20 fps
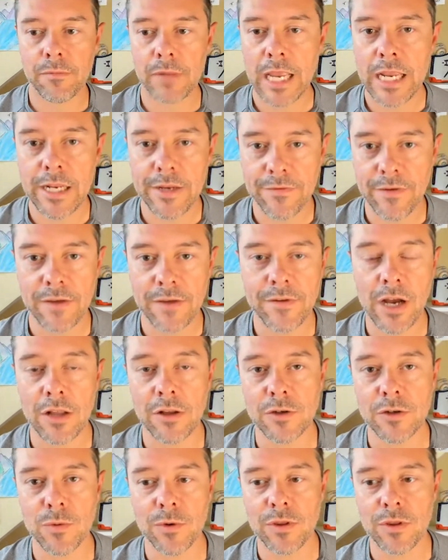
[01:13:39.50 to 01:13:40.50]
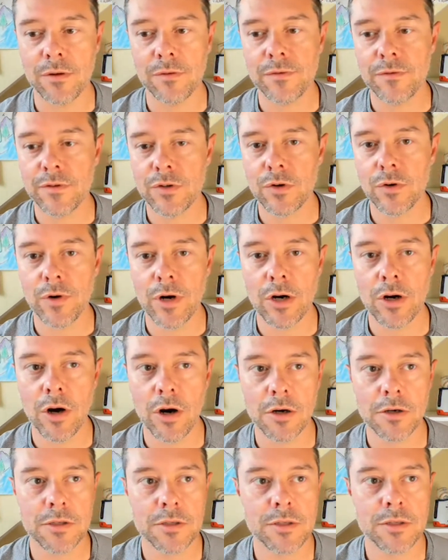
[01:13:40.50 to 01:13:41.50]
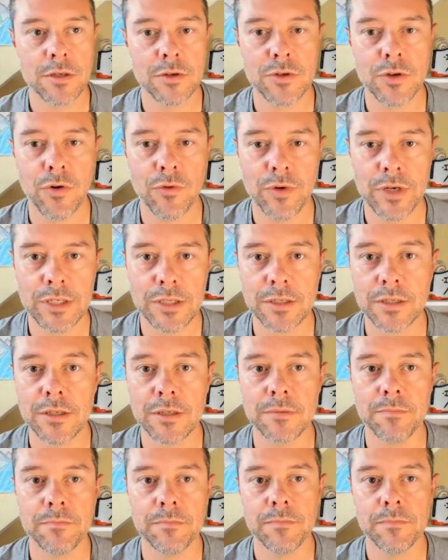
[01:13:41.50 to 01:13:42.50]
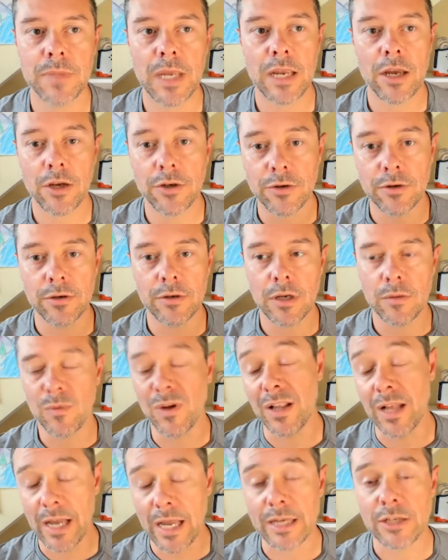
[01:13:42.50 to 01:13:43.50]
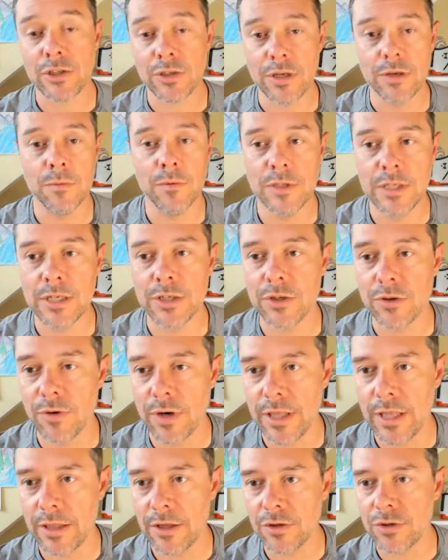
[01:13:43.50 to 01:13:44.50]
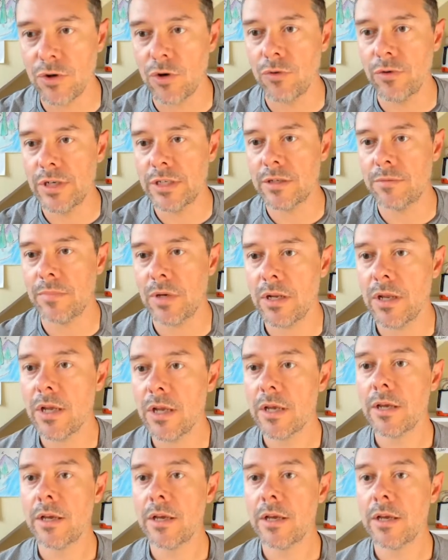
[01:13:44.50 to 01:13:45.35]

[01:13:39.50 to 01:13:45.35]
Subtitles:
$85 worth of sorare cards, there's no reason to pay 100. Well, I actually would disagree that there's no reason, but